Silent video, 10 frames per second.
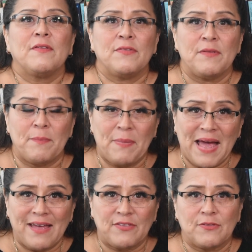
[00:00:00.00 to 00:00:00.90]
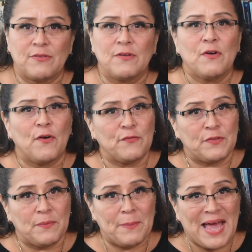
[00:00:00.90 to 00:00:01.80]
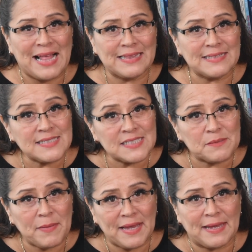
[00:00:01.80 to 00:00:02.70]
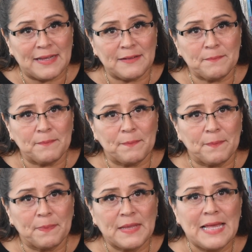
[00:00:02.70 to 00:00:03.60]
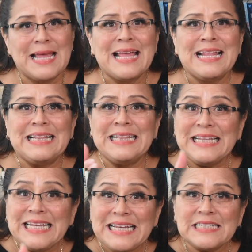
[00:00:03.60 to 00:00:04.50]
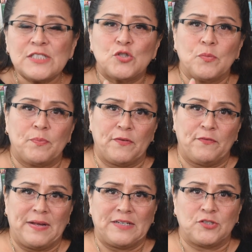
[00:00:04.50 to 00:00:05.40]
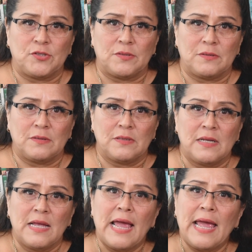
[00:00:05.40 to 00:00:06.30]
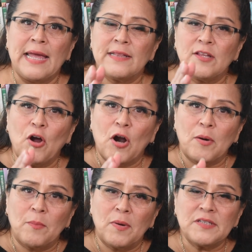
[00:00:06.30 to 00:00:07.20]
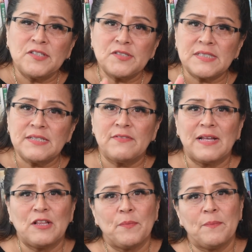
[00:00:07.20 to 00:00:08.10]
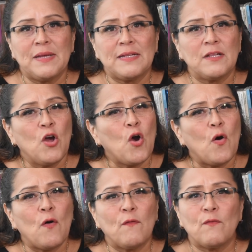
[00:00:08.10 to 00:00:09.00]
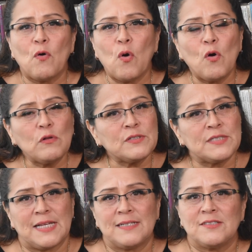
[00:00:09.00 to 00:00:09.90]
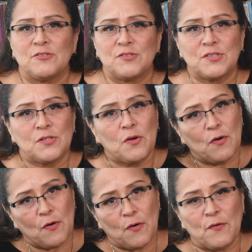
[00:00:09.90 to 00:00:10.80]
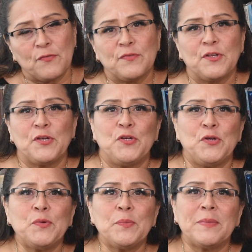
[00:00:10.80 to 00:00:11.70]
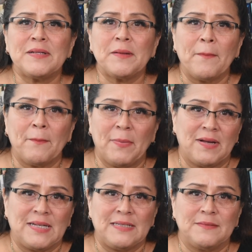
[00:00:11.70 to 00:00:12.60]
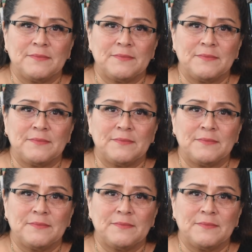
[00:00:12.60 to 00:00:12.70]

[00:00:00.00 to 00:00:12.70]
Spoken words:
the path of the balanced man, leads to perfection and the harmonious development of all centers of the human body.